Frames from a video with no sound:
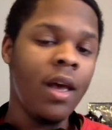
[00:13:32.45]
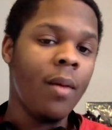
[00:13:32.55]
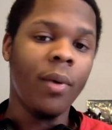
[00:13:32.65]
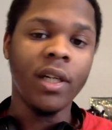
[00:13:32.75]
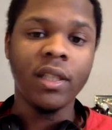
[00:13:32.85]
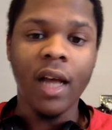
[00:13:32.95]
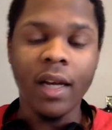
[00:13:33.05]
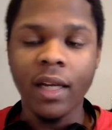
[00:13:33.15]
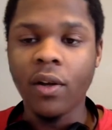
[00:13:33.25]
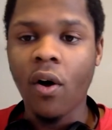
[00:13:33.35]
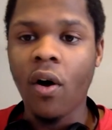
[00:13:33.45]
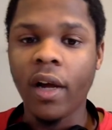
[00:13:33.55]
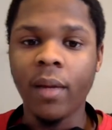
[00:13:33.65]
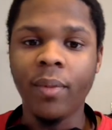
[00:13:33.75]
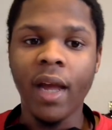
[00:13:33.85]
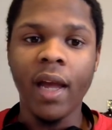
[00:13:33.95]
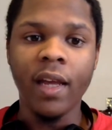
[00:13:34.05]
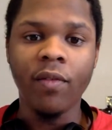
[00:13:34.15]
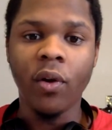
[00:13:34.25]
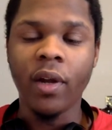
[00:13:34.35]
but he's not getting the All-NBA,
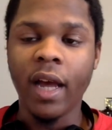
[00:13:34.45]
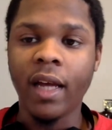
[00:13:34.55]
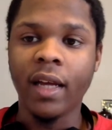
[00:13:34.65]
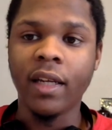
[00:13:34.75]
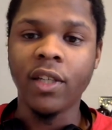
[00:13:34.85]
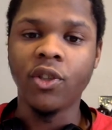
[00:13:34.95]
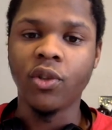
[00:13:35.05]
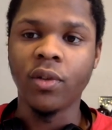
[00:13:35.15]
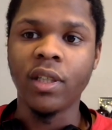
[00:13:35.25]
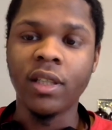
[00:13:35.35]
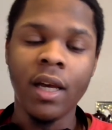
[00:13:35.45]
even though he had injuries.